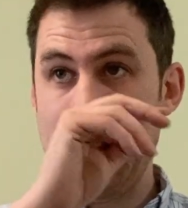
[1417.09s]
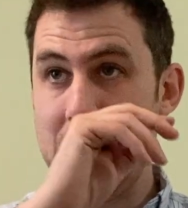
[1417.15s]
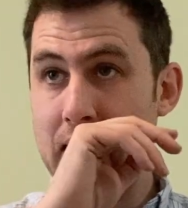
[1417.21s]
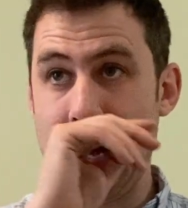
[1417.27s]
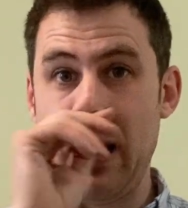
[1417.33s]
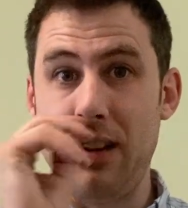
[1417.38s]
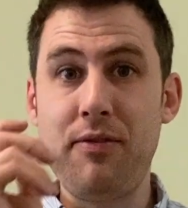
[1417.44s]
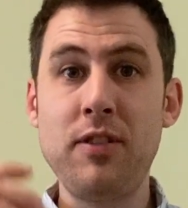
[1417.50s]

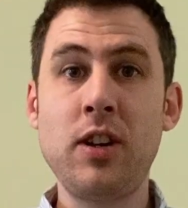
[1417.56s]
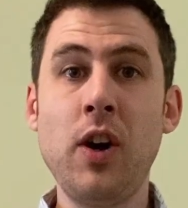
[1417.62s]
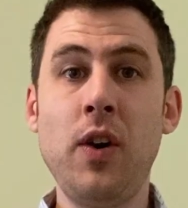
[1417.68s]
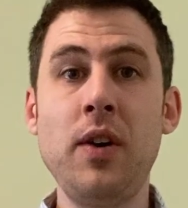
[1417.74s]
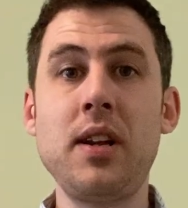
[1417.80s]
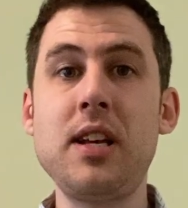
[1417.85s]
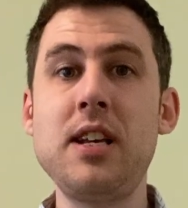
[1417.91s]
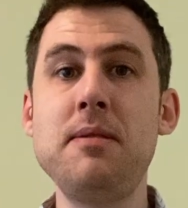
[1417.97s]
And if you go
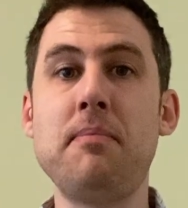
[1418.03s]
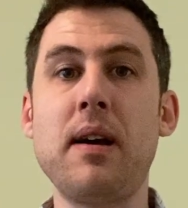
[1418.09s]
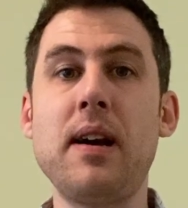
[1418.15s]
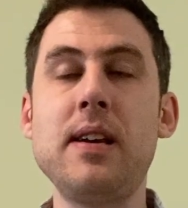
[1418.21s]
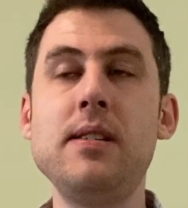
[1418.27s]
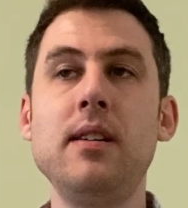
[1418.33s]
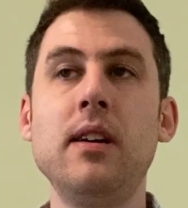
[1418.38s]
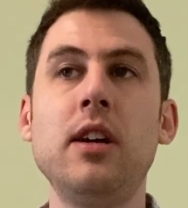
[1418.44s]
on
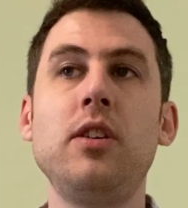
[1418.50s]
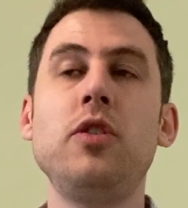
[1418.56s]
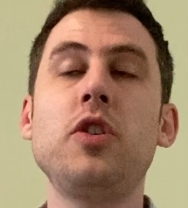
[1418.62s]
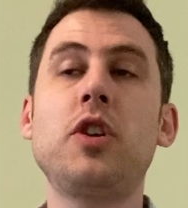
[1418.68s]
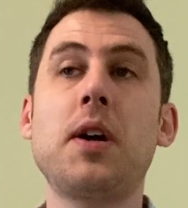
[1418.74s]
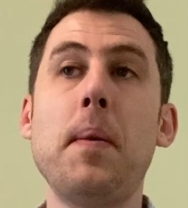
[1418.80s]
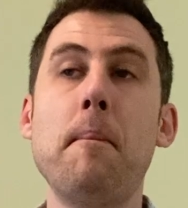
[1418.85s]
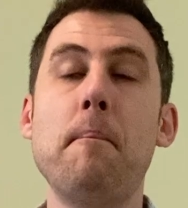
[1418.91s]
eBay,
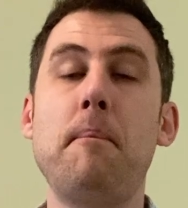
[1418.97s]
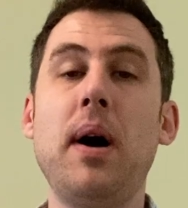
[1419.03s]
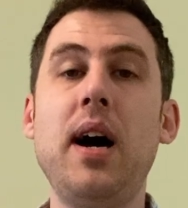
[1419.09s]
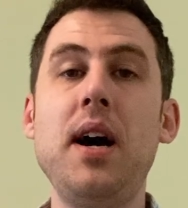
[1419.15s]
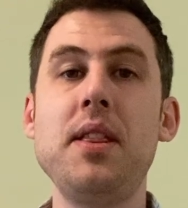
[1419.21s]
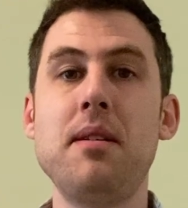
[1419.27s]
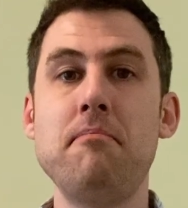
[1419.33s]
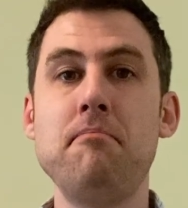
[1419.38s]
you can
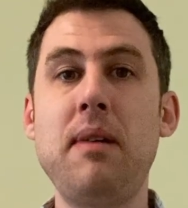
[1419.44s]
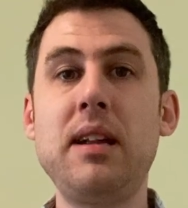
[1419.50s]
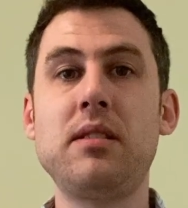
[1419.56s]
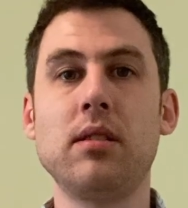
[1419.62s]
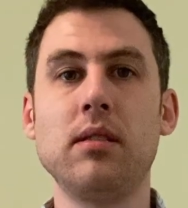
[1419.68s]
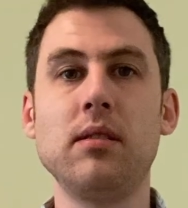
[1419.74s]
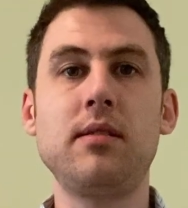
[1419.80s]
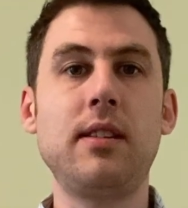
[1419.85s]
buy the
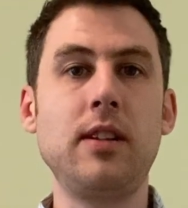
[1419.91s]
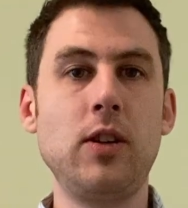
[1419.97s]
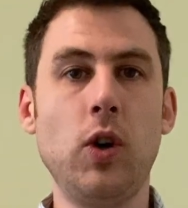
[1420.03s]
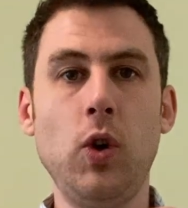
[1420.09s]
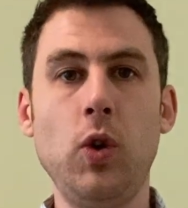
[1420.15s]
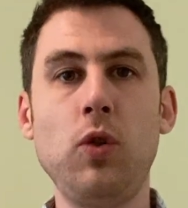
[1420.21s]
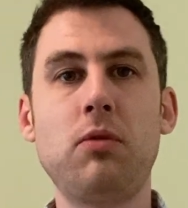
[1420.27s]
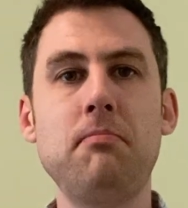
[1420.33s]
metals, the
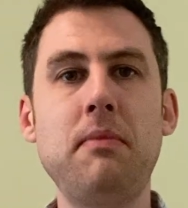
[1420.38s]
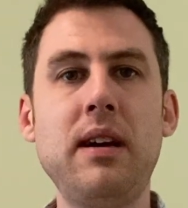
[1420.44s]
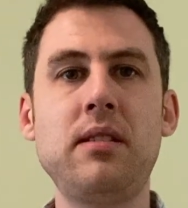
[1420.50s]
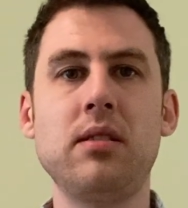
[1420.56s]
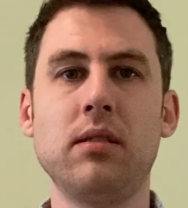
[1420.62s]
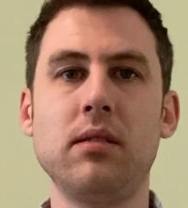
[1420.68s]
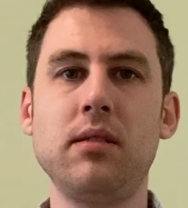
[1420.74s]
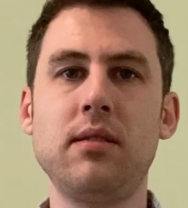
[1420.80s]
old
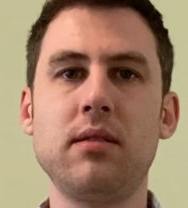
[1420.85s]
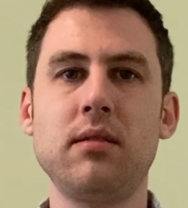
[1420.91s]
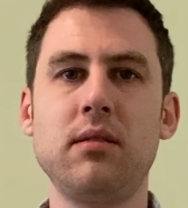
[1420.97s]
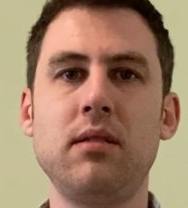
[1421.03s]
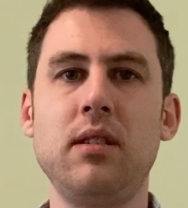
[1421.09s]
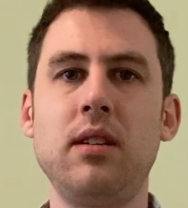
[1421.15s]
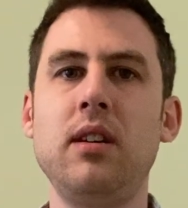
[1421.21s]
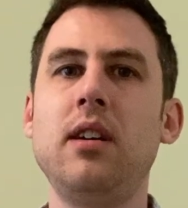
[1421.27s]
metals
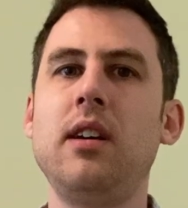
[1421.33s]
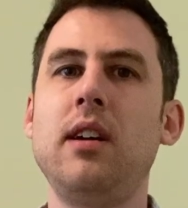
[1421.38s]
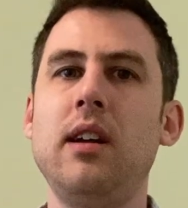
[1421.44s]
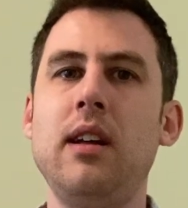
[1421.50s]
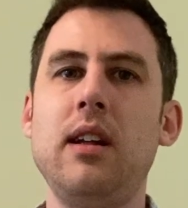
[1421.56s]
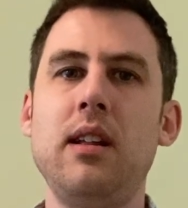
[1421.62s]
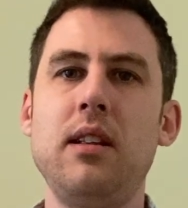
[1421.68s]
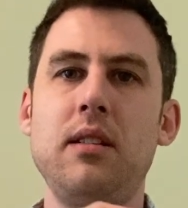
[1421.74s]

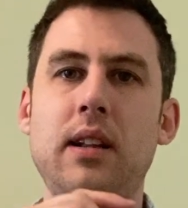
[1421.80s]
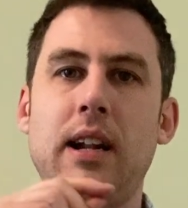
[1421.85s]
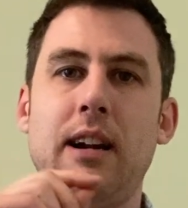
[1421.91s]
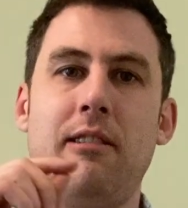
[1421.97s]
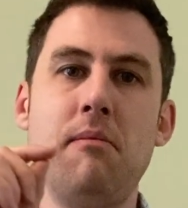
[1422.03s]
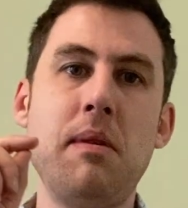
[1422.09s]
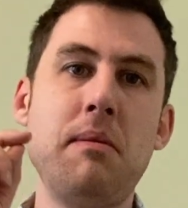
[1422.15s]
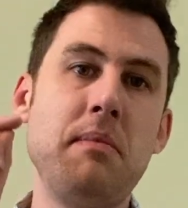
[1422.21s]
that I
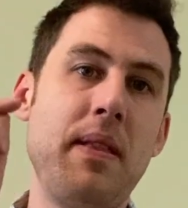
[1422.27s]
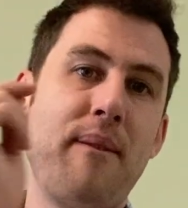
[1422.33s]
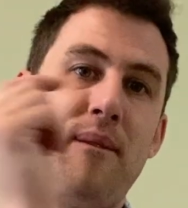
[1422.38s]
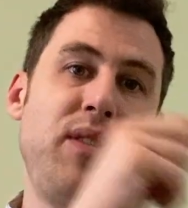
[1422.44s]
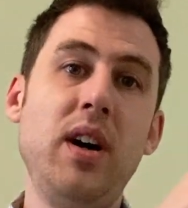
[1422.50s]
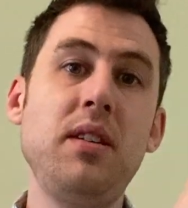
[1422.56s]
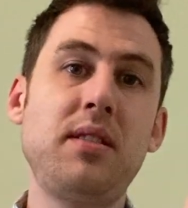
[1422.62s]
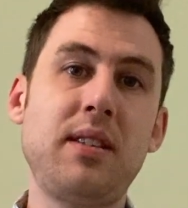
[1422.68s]
remember the
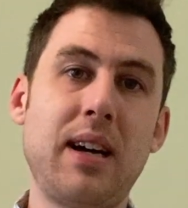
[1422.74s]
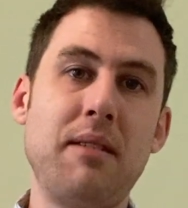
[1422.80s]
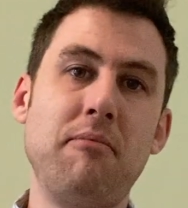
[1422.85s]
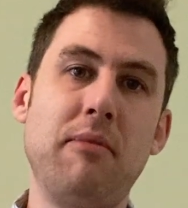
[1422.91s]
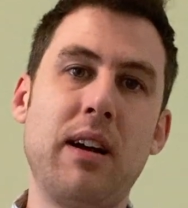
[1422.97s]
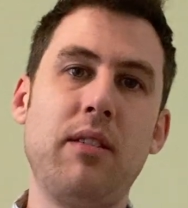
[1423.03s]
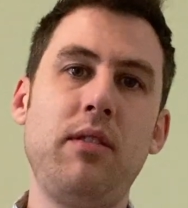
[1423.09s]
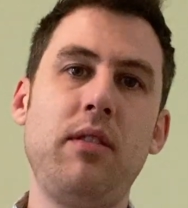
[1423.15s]
first time
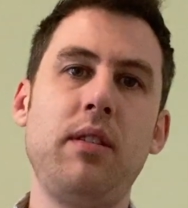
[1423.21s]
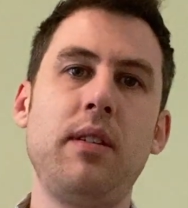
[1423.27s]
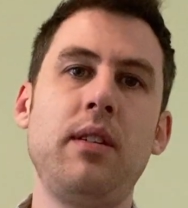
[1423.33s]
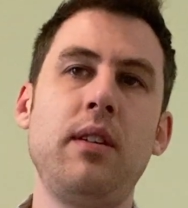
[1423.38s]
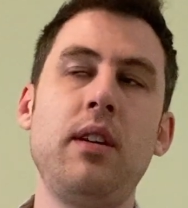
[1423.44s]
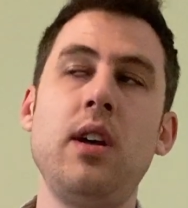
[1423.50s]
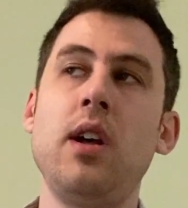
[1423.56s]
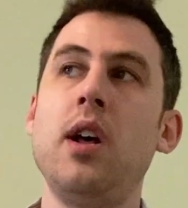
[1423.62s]
round,
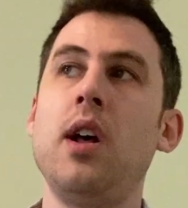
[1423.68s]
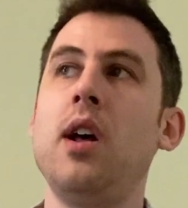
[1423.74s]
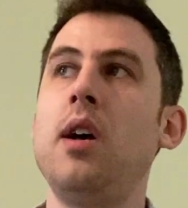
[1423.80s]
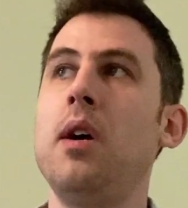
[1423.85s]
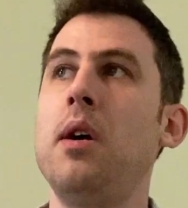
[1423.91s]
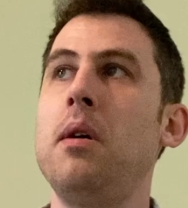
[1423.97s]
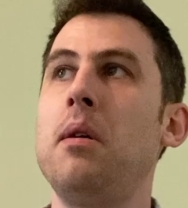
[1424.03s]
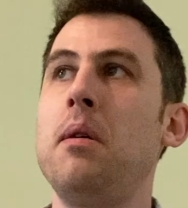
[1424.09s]

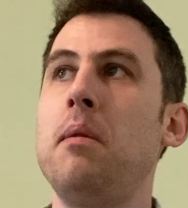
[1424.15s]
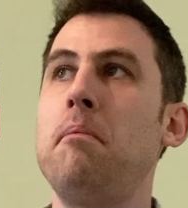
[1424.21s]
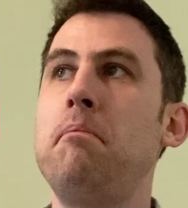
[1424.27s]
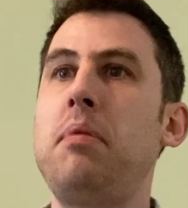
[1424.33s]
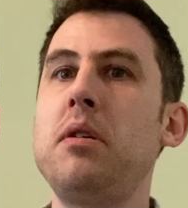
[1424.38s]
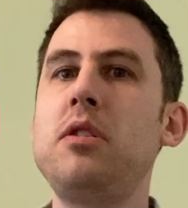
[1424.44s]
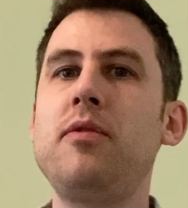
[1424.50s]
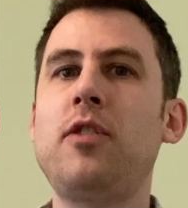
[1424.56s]

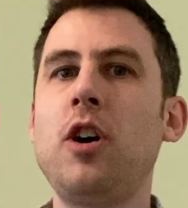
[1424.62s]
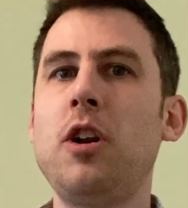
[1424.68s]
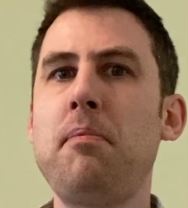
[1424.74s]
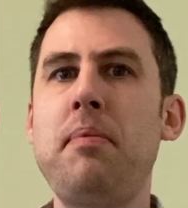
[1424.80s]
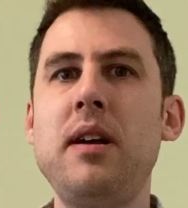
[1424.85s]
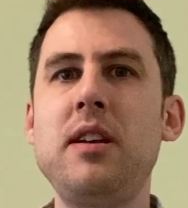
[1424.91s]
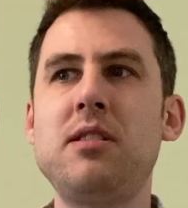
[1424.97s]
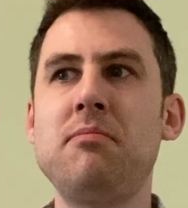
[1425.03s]
but you've got to
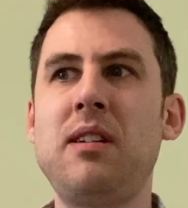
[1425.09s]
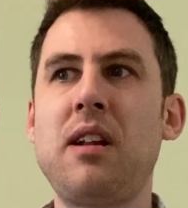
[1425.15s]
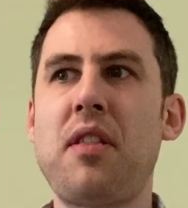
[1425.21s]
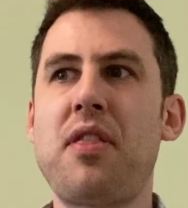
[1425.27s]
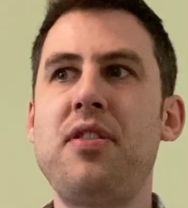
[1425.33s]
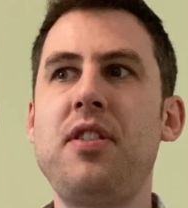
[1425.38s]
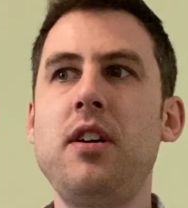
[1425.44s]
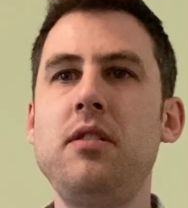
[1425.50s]
pay something
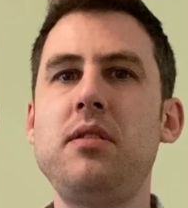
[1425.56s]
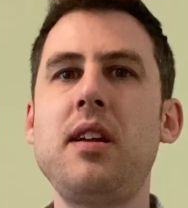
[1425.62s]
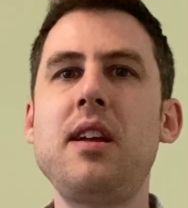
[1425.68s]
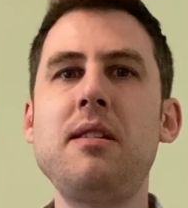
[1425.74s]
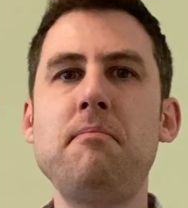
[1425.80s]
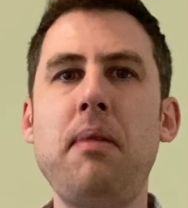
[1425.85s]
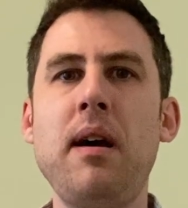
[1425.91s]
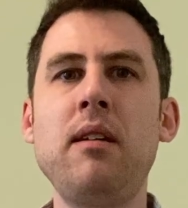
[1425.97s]
like
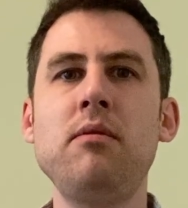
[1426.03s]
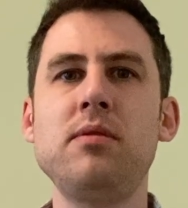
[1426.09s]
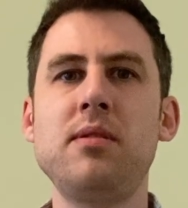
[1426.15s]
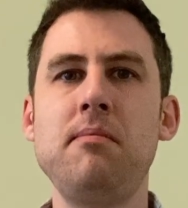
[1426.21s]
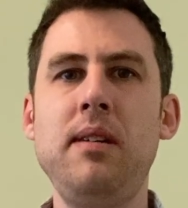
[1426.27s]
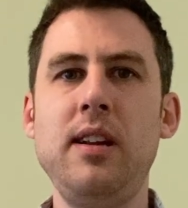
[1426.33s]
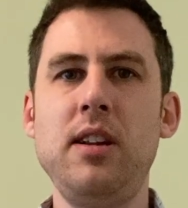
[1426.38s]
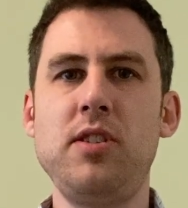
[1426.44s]
£13 a
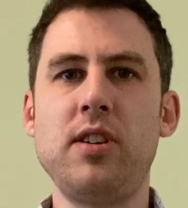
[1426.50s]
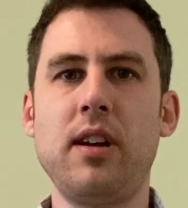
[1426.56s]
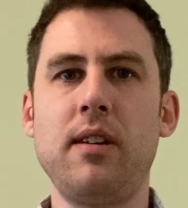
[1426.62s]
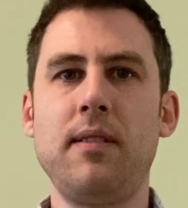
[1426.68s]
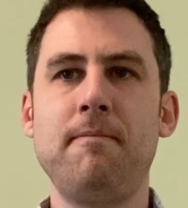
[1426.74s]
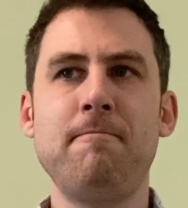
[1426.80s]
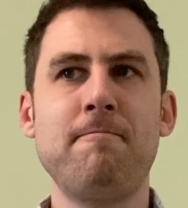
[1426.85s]
miniature.